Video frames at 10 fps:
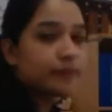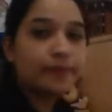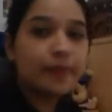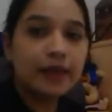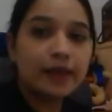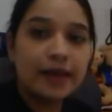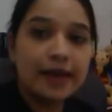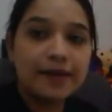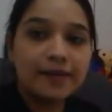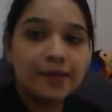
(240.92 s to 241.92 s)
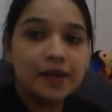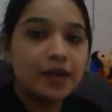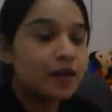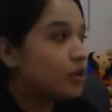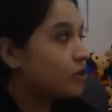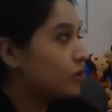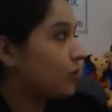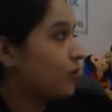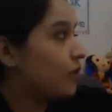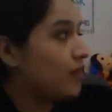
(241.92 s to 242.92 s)
Okay, so
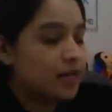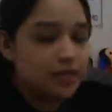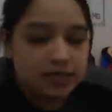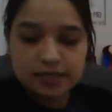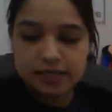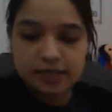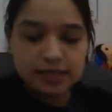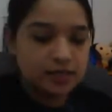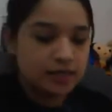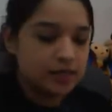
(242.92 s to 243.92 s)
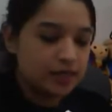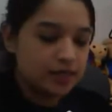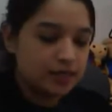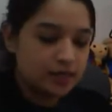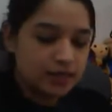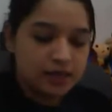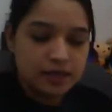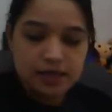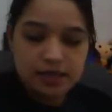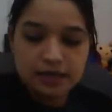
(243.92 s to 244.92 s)
this
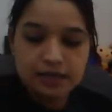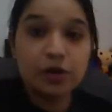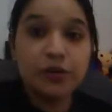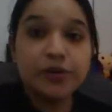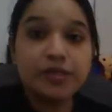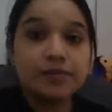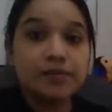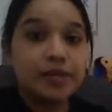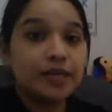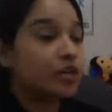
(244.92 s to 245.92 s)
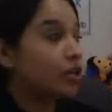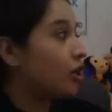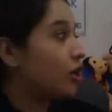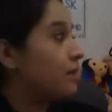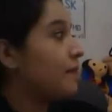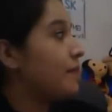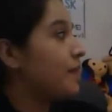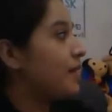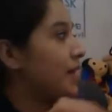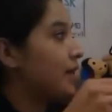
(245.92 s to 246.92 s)
is going to be our minute
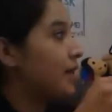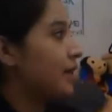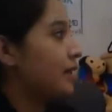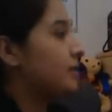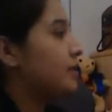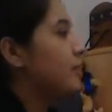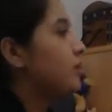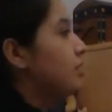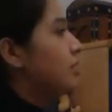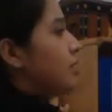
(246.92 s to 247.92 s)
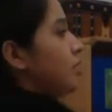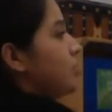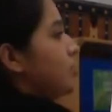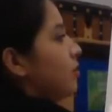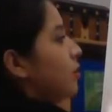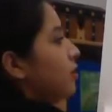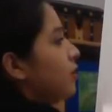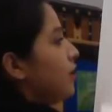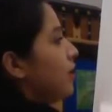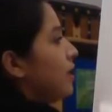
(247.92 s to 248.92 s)
hand. So I'm going to go
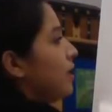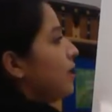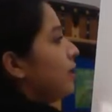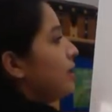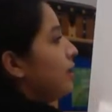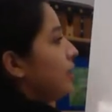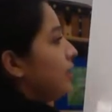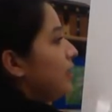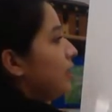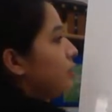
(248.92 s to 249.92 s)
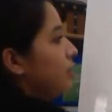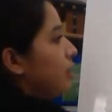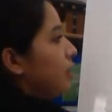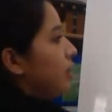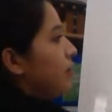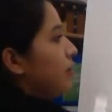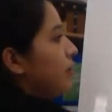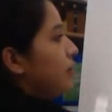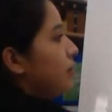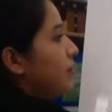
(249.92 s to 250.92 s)
ahead and draw an arrow
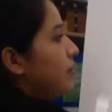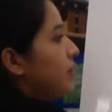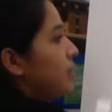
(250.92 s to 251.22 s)
to it